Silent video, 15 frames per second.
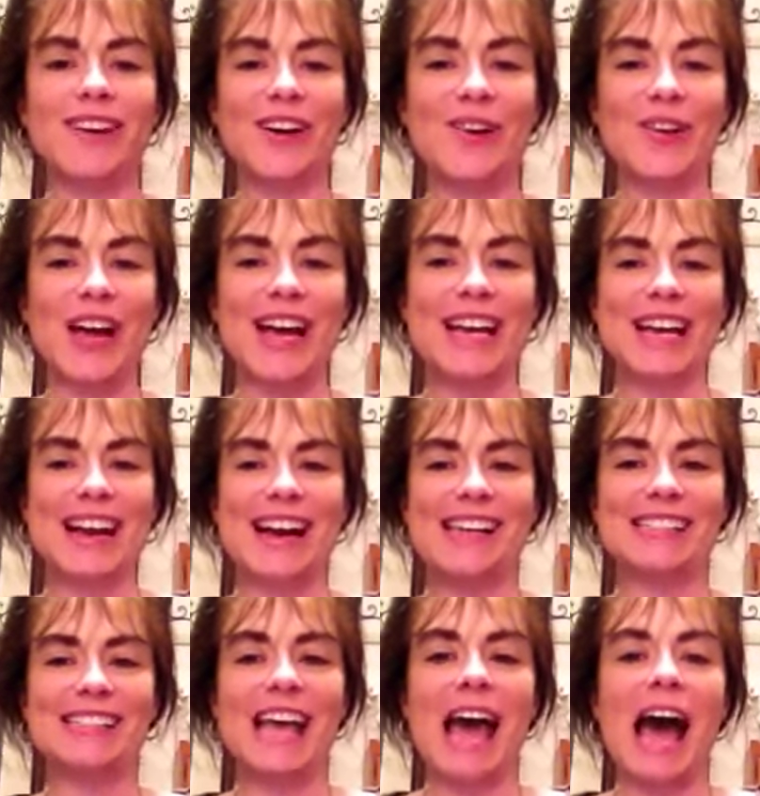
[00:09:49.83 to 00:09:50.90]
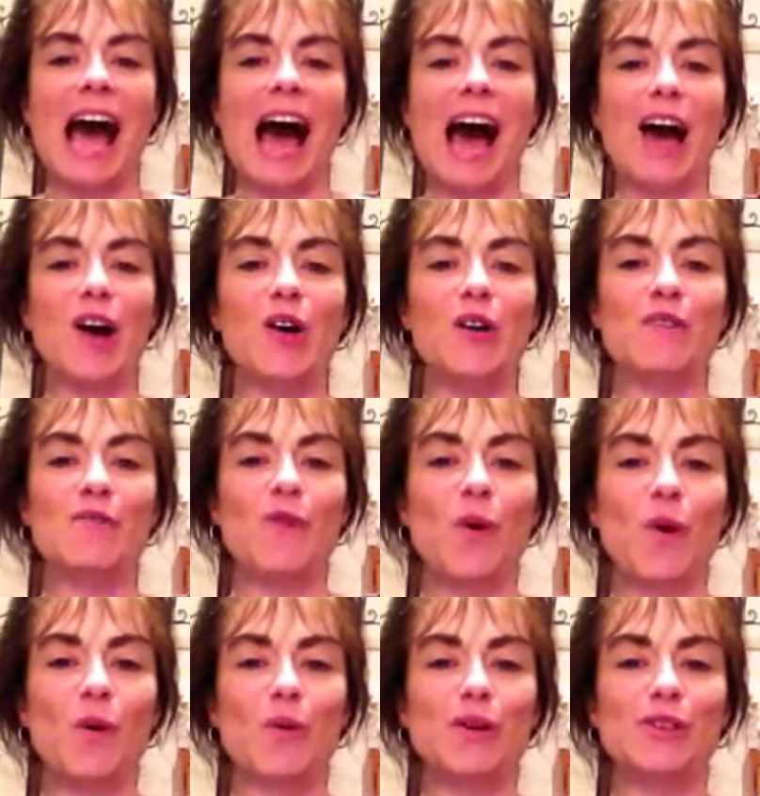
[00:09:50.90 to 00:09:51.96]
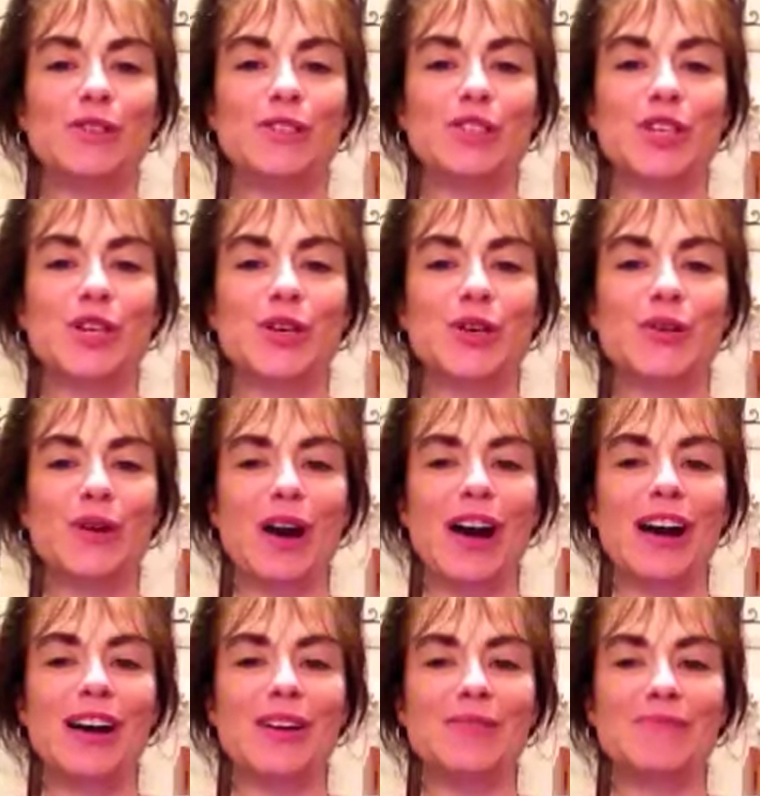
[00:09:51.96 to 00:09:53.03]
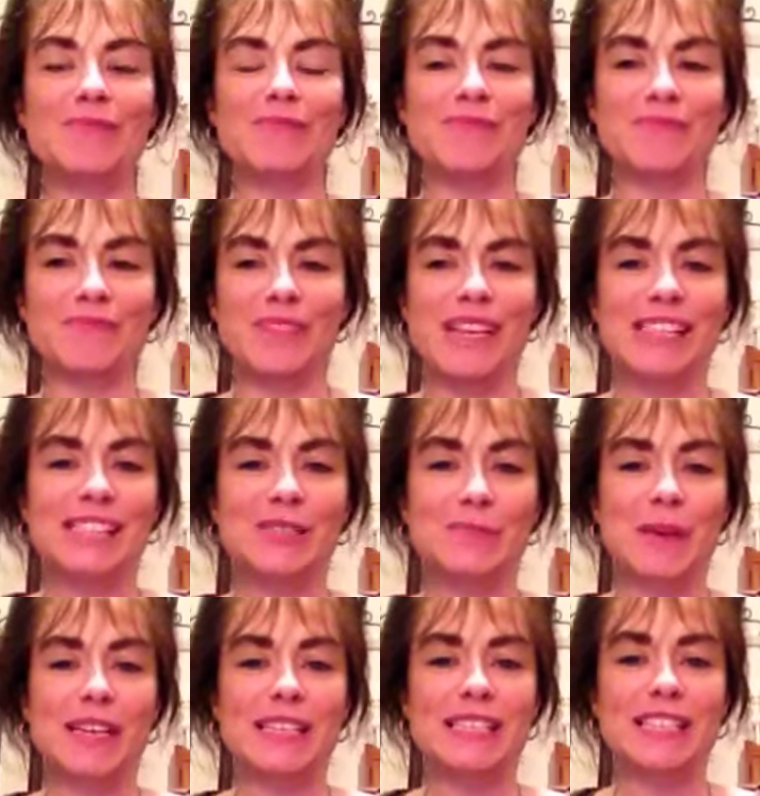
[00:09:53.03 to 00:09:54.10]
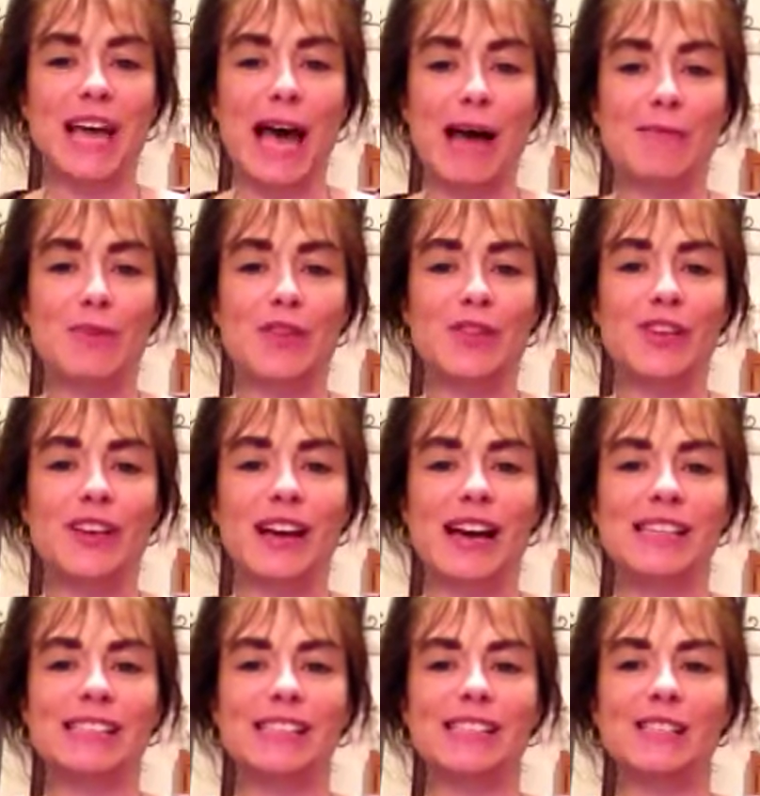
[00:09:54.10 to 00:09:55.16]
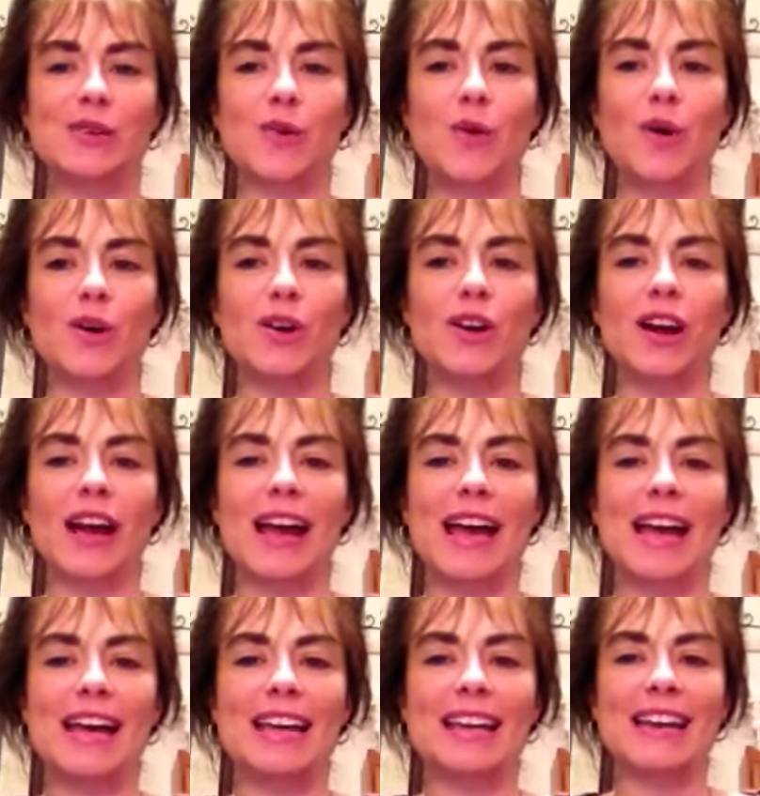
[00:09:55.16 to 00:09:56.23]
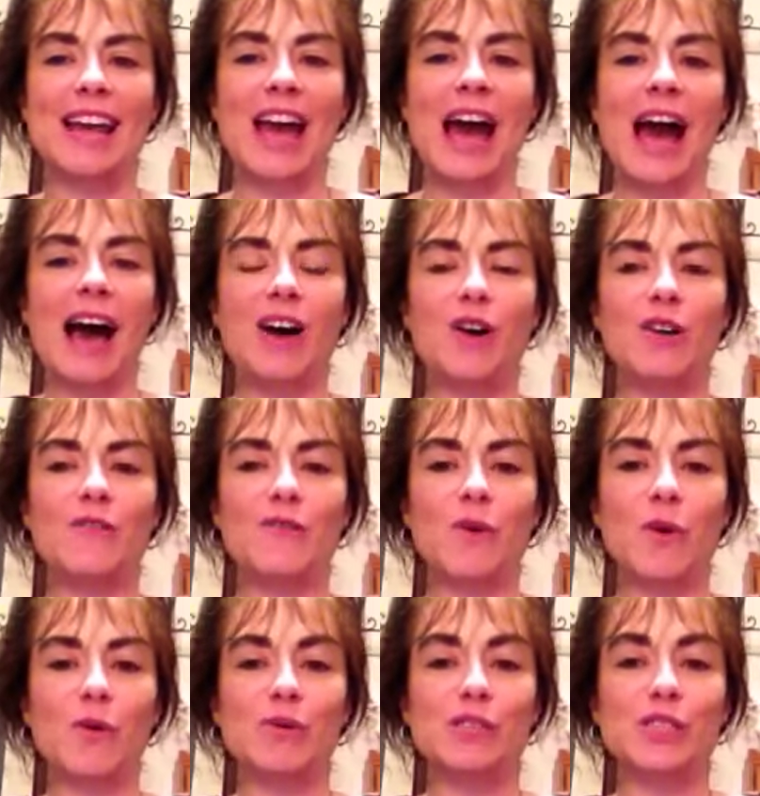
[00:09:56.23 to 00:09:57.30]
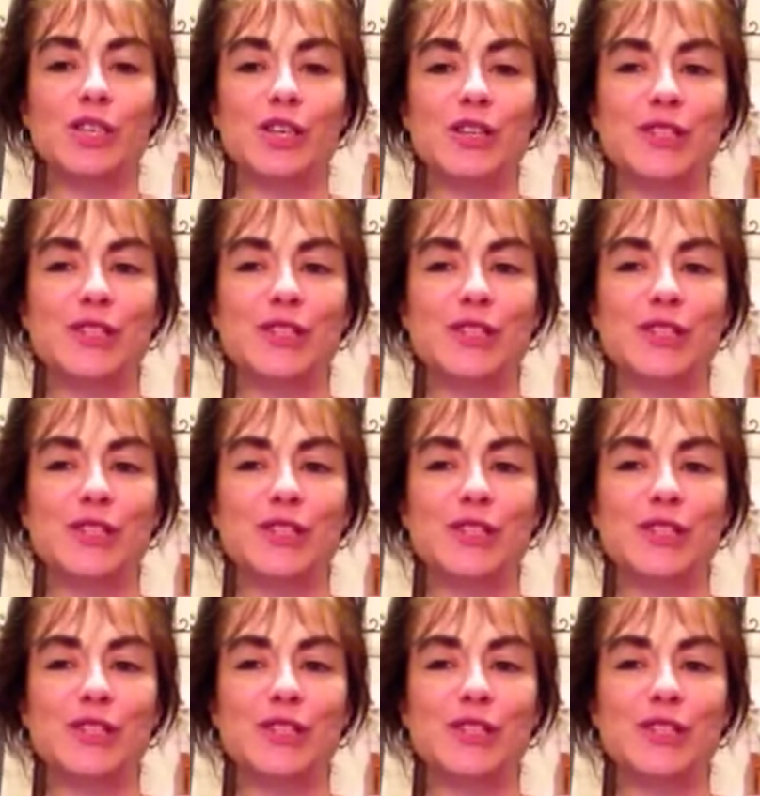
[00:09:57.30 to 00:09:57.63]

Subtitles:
Okay, guys, I look forward to spending time with you guys this quarter, and I look forward to your